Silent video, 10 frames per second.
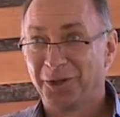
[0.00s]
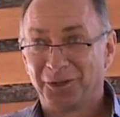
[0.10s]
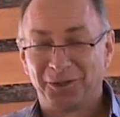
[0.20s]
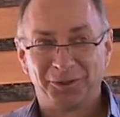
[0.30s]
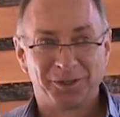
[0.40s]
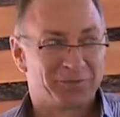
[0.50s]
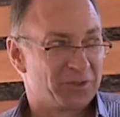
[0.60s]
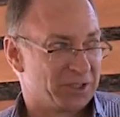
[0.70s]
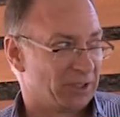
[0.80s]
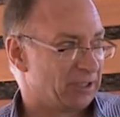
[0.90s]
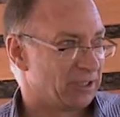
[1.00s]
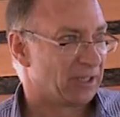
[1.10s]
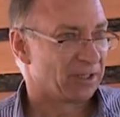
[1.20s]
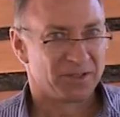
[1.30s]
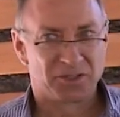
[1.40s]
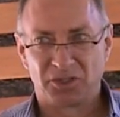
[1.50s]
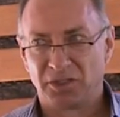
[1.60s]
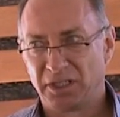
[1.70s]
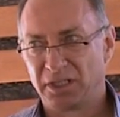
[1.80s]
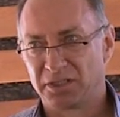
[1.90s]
look at a facility like this and you hear